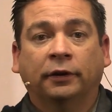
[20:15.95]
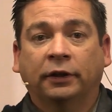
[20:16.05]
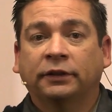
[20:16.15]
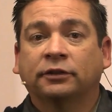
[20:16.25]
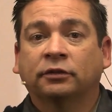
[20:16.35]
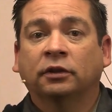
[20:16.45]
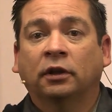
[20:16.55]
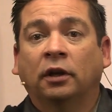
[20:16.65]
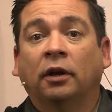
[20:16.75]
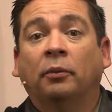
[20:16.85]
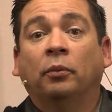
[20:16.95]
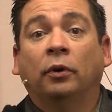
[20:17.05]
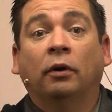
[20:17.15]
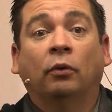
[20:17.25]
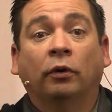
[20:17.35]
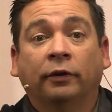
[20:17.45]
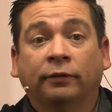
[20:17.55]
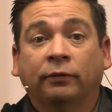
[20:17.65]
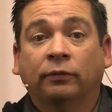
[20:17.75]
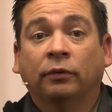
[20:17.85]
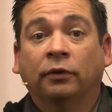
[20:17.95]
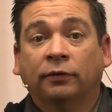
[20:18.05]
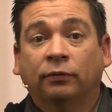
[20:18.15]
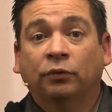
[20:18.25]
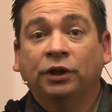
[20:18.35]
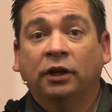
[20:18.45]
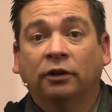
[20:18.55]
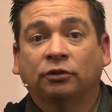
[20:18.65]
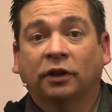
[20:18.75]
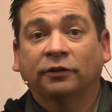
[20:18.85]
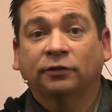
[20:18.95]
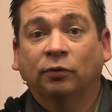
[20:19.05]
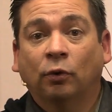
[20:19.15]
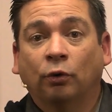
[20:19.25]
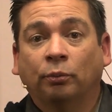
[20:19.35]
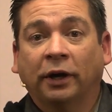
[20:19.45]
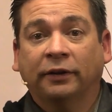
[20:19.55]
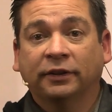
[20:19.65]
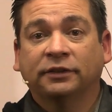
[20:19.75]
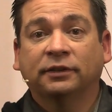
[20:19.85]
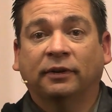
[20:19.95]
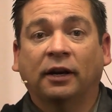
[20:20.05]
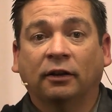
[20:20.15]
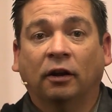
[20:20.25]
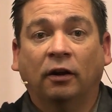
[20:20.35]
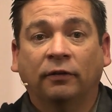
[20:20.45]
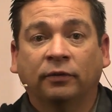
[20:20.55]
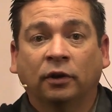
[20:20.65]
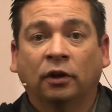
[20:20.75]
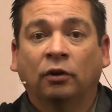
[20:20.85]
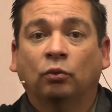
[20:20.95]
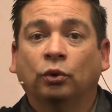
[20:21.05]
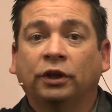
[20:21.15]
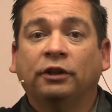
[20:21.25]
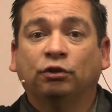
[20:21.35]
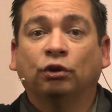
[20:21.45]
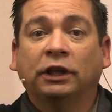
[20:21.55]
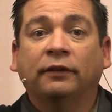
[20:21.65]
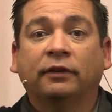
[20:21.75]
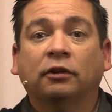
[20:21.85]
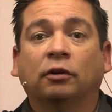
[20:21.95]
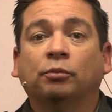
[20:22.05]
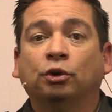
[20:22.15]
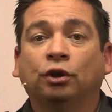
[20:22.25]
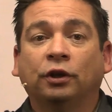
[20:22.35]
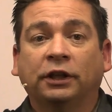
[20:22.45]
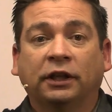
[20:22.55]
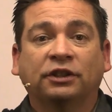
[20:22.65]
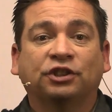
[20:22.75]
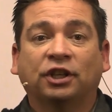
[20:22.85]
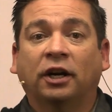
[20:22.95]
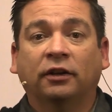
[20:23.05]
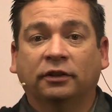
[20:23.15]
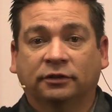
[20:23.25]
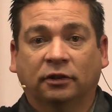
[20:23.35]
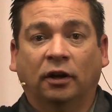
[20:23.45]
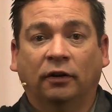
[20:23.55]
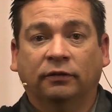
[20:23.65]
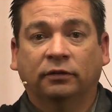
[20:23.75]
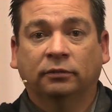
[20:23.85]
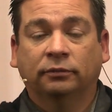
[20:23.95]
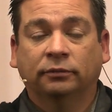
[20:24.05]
is, if, if we are transformed by this divine love, we need to live in community and share this love.